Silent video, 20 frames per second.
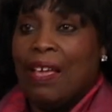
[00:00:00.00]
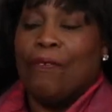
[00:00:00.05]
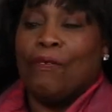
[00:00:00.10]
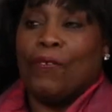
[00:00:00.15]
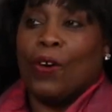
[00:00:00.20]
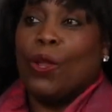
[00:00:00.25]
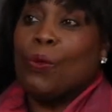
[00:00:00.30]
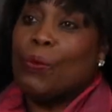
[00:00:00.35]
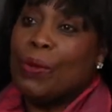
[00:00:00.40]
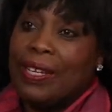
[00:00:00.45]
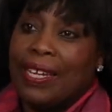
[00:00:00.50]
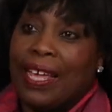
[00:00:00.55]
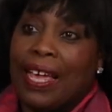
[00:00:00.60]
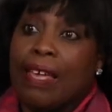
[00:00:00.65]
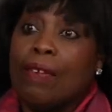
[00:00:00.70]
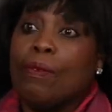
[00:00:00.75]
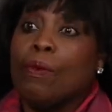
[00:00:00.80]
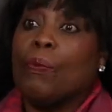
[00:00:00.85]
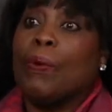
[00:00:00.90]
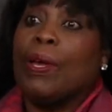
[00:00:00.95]
Following
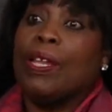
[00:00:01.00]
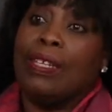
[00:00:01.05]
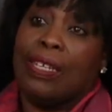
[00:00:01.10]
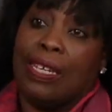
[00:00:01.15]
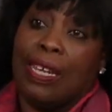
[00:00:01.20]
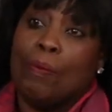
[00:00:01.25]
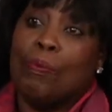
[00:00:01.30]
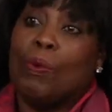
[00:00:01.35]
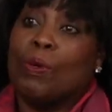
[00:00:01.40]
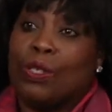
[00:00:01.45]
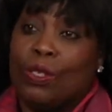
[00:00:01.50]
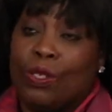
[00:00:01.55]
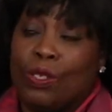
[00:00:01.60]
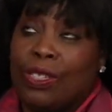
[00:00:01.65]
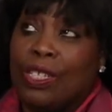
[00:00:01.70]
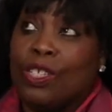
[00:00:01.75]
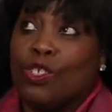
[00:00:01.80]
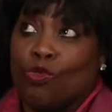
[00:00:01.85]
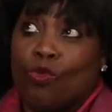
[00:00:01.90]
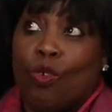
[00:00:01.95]
day, they booked us
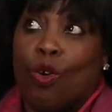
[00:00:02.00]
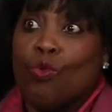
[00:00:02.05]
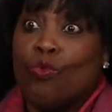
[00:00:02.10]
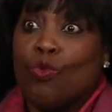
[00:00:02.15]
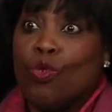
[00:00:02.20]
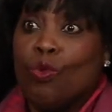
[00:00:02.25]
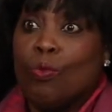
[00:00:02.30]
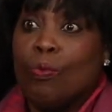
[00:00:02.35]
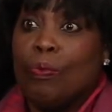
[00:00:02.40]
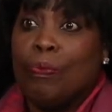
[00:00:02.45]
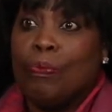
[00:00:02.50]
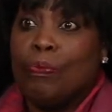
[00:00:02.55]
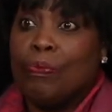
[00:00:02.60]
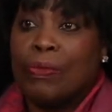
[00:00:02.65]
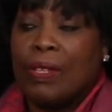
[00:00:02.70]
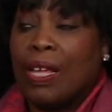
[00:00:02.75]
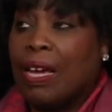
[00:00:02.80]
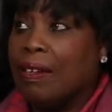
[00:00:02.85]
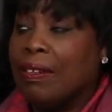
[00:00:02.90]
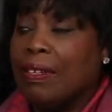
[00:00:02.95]
the strong room
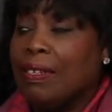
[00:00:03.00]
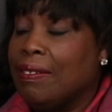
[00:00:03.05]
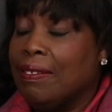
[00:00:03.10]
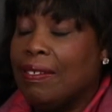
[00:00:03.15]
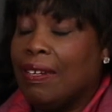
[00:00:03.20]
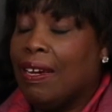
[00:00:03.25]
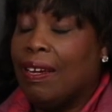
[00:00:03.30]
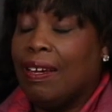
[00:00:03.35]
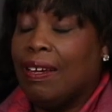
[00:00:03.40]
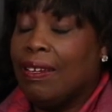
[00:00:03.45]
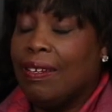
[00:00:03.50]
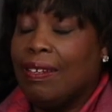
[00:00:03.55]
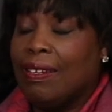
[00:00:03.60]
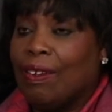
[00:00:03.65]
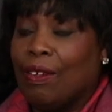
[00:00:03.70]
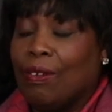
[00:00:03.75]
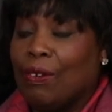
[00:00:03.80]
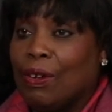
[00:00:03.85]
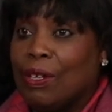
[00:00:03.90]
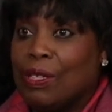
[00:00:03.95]
down in
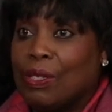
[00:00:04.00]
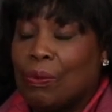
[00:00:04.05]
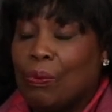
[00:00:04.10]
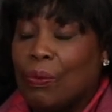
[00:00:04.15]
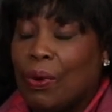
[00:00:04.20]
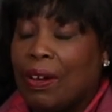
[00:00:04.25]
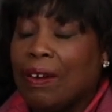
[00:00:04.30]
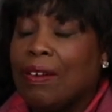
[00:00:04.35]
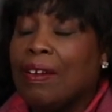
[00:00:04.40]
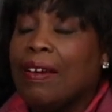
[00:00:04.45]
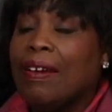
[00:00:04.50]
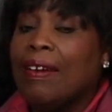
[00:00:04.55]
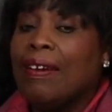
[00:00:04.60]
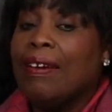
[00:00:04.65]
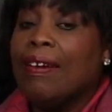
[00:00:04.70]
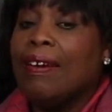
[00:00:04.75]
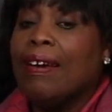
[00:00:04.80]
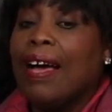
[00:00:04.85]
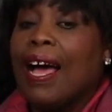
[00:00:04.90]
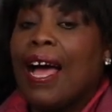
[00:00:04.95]
London somewhere,
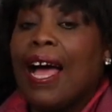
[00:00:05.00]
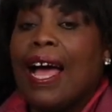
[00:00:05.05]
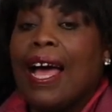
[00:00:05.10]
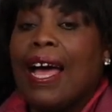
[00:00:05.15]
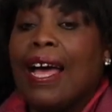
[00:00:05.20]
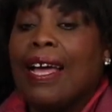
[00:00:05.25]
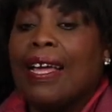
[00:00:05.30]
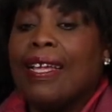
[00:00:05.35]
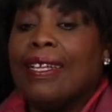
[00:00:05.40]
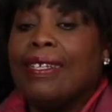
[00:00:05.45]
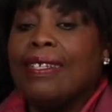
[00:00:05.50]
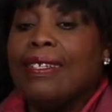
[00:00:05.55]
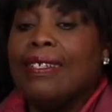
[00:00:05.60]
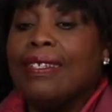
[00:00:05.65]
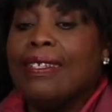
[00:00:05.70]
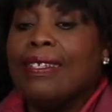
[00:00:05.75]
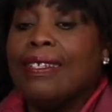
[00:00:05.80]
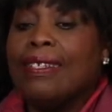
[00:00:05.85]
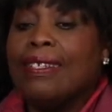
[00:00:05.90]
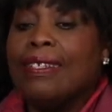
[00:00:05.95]

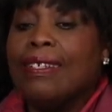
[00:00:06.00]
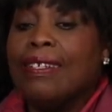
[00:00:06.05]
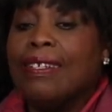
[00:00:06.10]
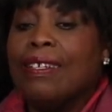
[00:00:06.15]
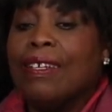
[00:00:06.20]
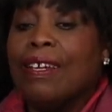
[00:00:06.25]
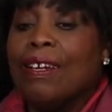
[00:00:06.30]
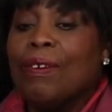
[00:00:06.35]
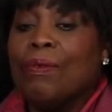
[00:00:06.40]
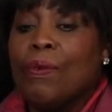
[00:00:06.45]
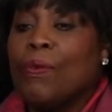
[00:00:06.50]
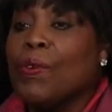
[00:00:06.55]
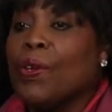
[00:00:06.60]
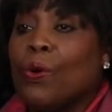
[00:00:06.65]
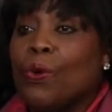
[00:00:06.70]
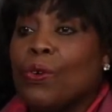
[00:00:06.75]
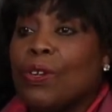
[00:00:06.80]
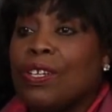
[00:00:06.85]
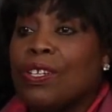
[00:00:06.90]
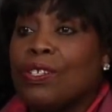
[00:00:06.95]
and we
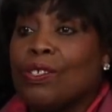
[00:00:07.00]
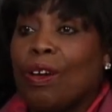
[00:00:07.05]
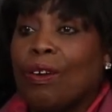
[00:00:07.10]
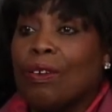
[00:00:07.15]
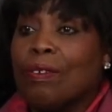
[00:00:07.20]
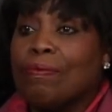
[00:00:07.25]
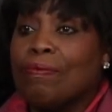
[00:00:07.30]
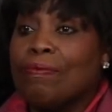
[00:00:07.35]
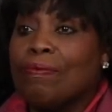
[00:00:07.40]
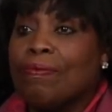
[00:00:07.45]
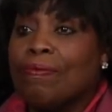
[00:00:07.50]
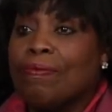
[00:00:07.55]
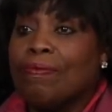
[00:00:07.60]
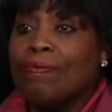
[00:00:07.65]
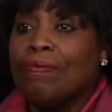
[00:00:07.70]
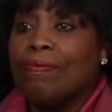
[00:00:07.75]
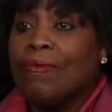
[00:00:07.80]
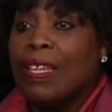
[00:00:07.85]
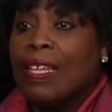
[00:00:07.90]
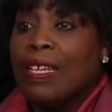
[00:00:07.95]
recorded the song.
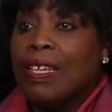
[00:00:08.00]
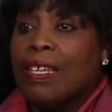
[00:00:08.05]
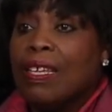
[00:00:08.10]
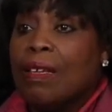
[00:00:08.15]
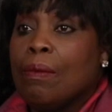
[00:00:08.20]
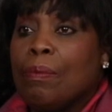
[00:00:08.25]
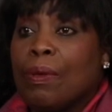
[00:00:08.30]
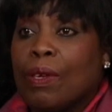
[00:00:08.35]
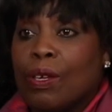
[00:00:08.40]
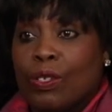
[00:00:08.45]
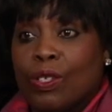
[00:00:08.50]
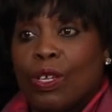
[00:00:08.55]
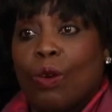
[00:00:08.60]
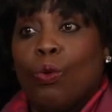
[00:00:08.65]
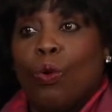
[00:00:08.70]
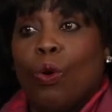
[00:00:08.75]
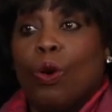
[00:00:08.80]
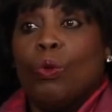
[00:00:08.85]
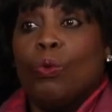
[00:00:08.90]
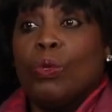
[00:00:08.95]
Because
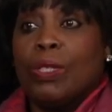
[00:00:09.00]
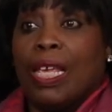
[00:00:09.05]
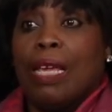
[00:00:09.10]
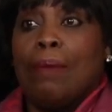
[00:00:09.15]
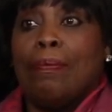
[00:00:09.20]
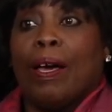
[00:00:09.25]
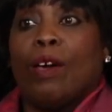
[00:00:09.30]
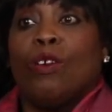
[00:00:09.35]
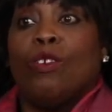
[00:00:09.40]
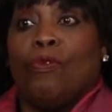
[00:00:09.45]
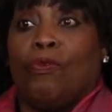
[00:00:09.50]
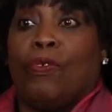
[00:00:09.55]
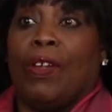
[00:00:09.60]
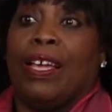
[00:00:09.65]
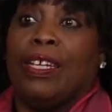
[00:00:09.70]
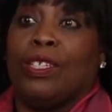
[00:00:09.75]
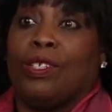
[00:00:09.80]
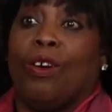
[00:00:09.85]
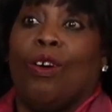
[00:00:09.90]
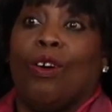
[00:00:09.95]
Juan was getting back on the
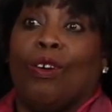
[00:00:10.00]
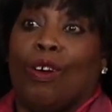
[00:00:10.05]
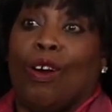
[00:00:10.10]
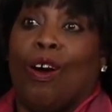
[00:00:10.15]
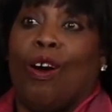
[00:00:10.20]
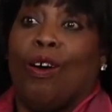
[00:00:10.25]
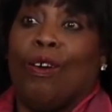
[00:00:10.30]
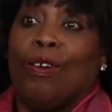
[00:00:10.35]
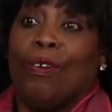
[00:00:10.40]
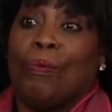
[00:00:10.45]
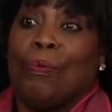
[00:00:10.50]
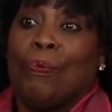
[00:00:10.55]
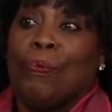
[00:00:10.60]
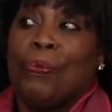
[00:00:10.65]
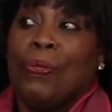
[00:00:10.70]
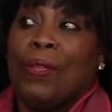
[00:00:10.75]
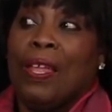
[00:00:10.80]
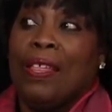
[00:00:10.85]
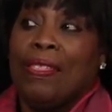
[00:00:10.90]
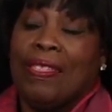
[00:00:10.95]
flight to Hong Kong
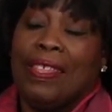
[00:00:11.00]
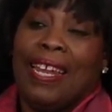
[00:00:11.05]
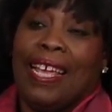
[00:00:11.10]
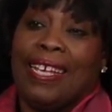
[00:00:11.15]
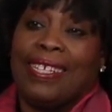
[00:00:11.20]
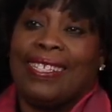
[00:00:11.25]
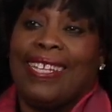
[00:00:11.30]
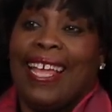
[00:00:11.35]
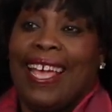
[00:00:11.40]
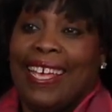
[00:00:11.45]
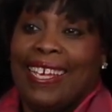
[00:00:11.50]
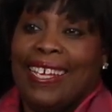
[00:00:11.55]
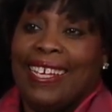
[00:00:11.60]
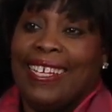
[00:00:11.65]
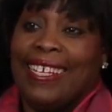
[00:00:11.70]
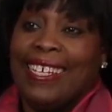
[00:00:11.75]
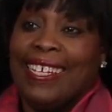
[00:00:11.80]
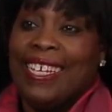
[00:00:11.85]
the next day.